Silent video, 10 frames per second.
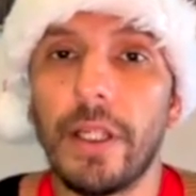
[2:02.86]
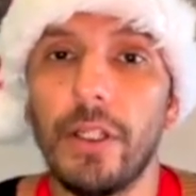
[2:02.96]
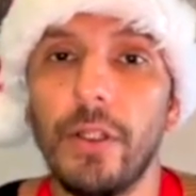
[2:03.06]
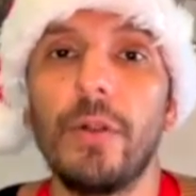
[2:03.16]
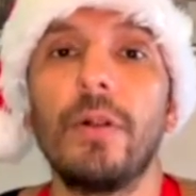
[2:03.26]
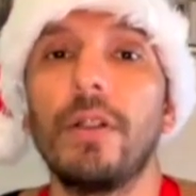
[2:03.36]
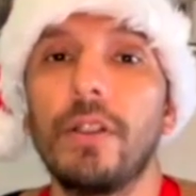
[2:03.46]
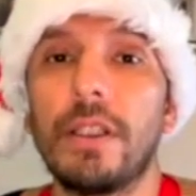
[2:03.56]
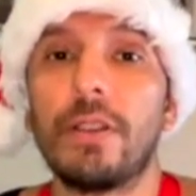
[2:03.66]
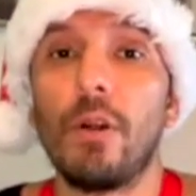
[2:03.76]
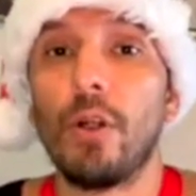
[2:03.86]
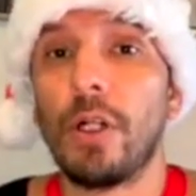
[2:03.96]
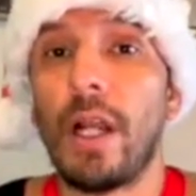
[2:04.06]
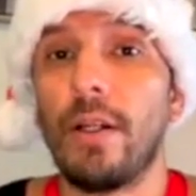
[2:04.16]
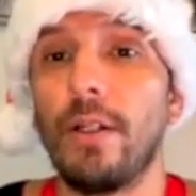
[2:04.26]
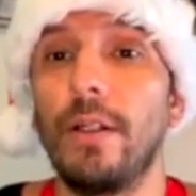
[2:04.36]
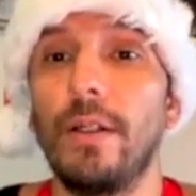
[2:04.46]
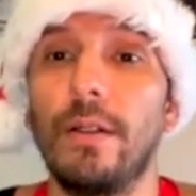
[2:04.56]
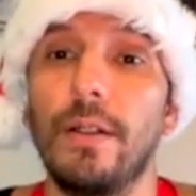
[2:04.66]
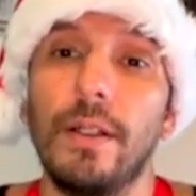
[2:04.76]
you can do. Just learn how
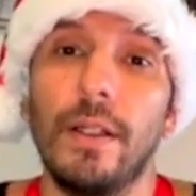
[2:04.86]
to,